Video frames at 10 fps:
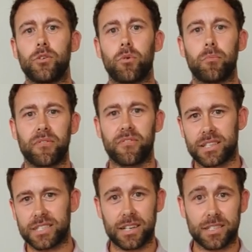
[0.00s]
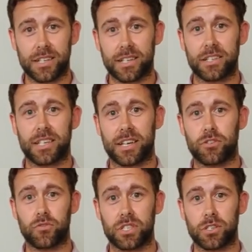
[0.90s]
You will be fantastic at
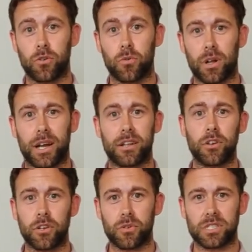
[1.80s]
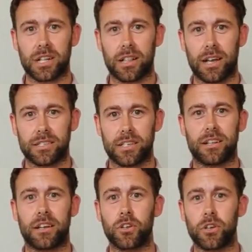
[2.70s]
secondary school. I know you as a
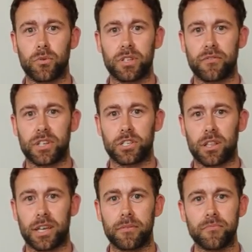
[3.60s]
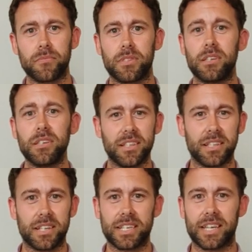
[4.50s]
class and I know you individually.
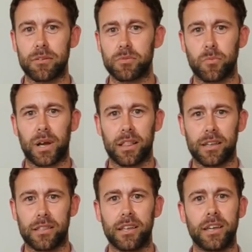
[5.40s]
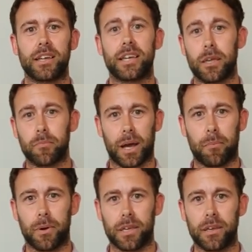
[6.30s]
You need to keep smiling, keep
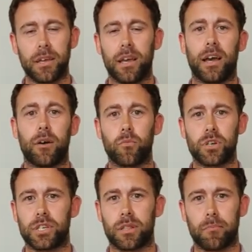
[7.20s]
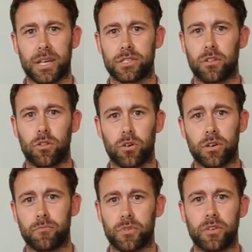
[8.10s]
happy, and wish you the best of
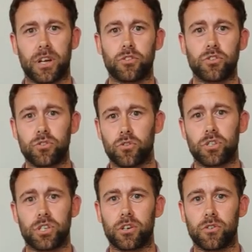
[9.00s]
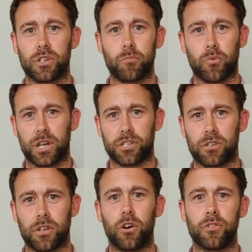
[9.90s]
luck. You've had such a good
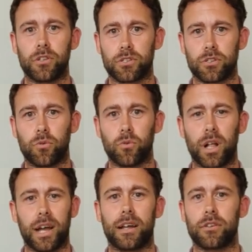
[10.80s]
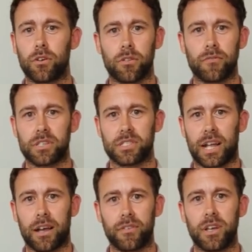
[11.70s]
impression on the school and all of the
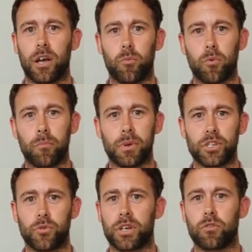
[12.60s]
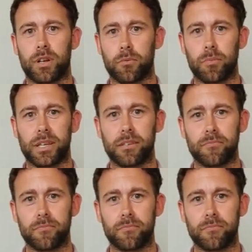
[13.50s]
staff, and we'll miss you incredibly.